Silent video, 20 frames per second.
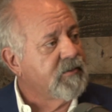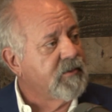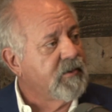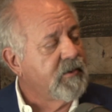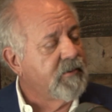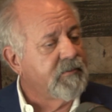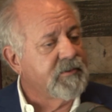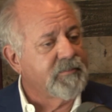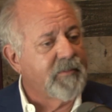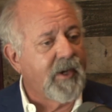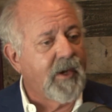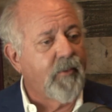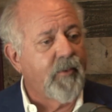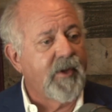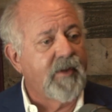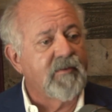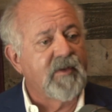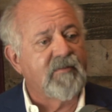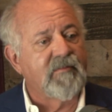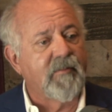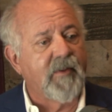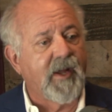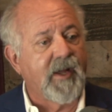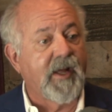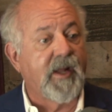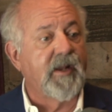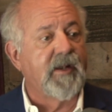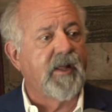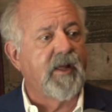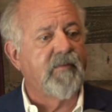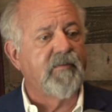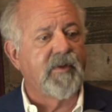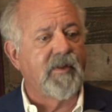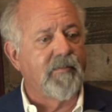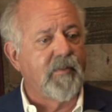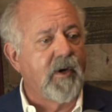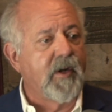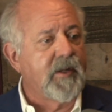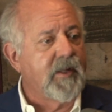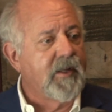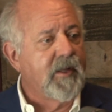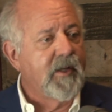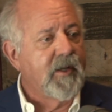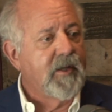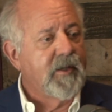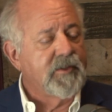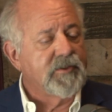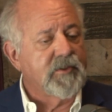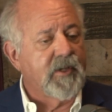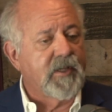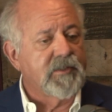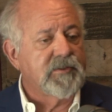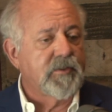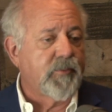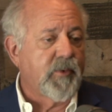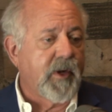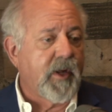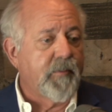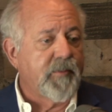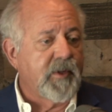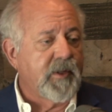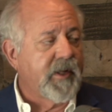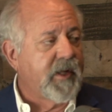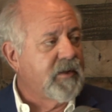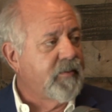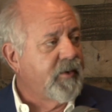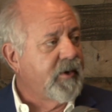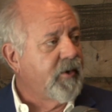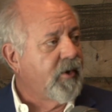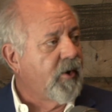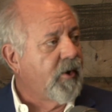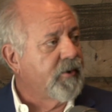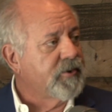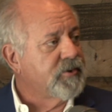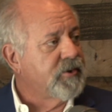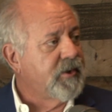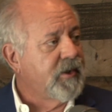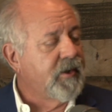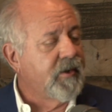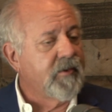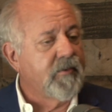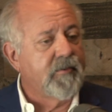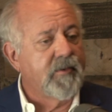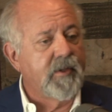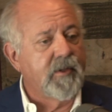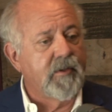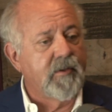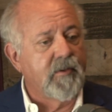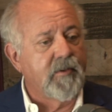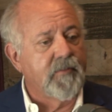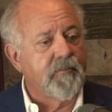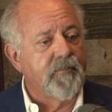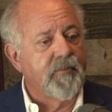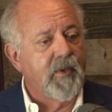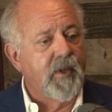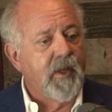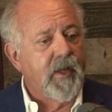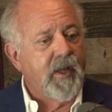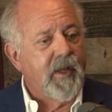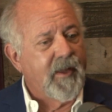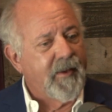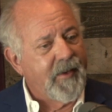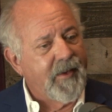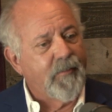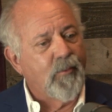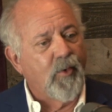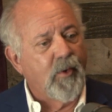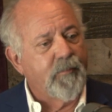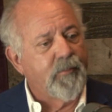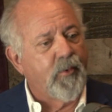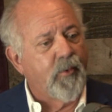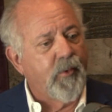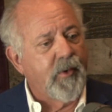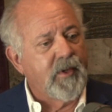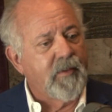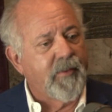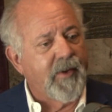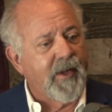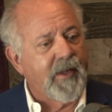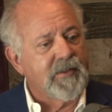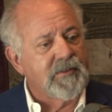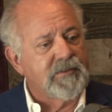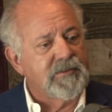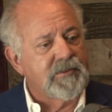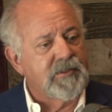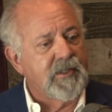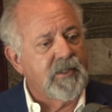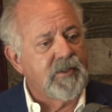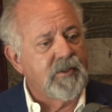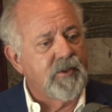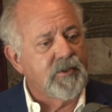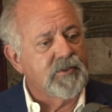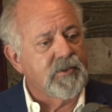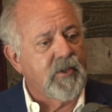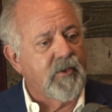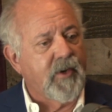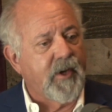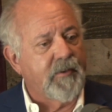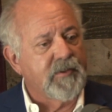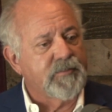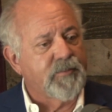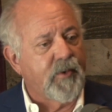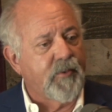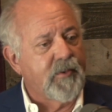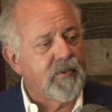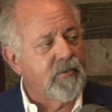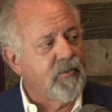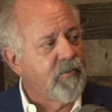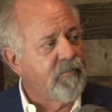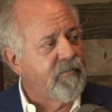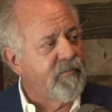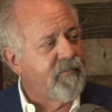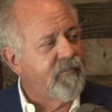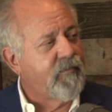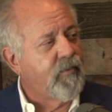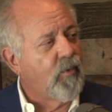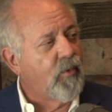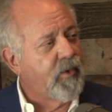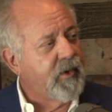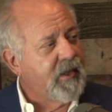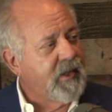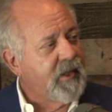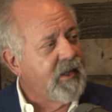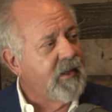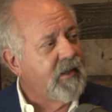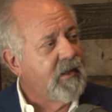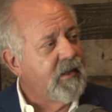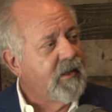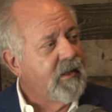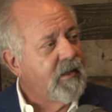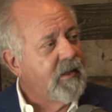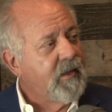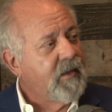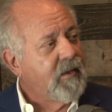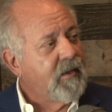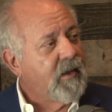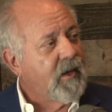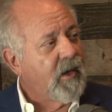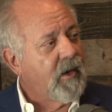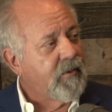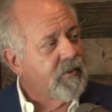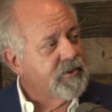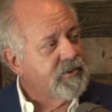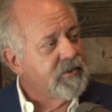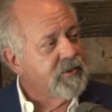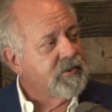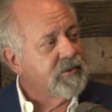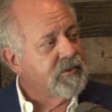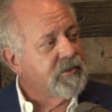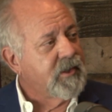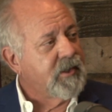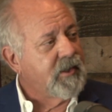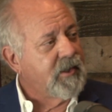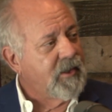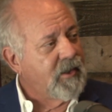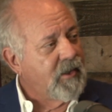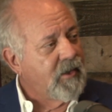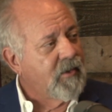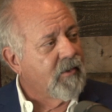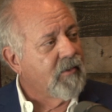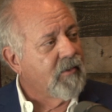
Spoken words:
It was my way of giving back. I didn't have any money, so I said, "Well, I'll be glad to be your auctioneer." And at one point, about 10 years ago, I was probably doing 40 auctions a year.